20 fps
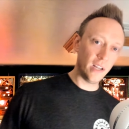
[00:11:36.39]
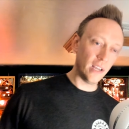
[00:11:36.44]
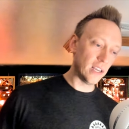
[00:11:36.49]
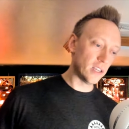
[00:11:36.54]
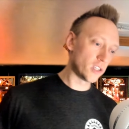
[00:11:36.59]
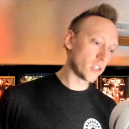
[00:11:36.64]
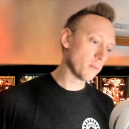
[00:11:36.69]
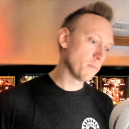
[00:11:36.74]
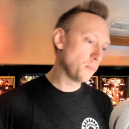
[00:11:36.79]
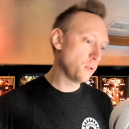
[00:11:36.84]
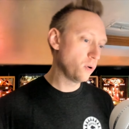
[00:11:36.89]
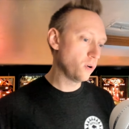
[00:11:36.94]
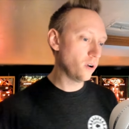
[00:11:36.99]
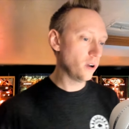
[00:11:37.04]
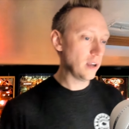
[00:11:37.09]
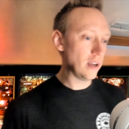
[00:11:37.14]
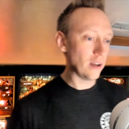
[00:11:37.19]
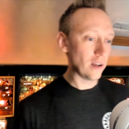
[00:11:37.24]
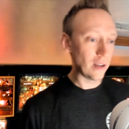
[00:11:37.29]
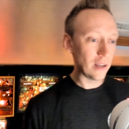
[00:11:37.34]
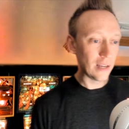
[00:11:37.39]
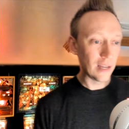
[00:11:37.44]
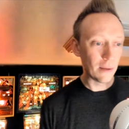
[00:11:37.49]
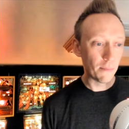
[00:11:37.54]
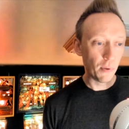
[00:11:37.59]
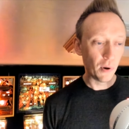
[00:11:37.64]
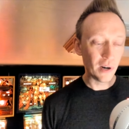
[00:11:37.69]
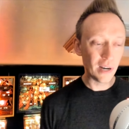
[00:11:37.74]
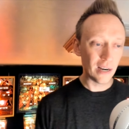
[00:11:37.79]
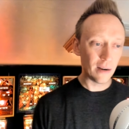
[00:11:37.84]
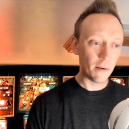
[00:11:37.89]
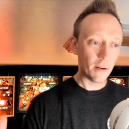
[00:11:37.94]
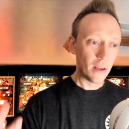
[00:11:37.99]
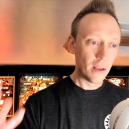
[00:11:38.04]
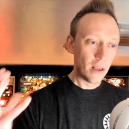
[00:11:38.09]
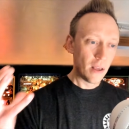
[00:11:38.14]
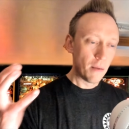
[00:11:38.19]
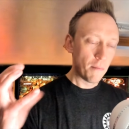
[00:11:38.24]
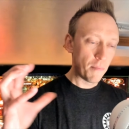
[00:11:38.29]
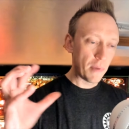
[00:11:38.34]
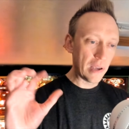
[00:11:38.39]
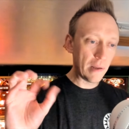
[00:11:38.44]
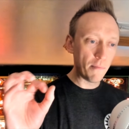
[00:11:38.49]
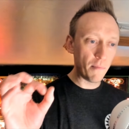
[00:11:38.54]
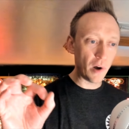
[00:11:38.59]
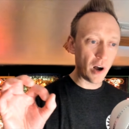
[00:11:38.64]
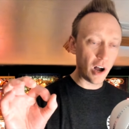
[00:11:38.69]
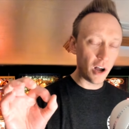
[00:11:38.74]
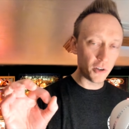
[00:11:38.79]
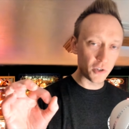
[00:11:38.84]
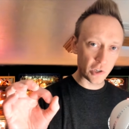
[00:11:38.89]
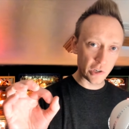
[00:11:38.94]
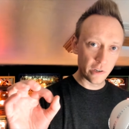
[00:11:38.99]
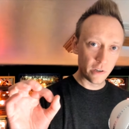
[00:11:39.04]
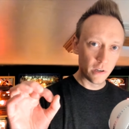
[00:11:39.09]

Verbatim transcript: is to put in pinballs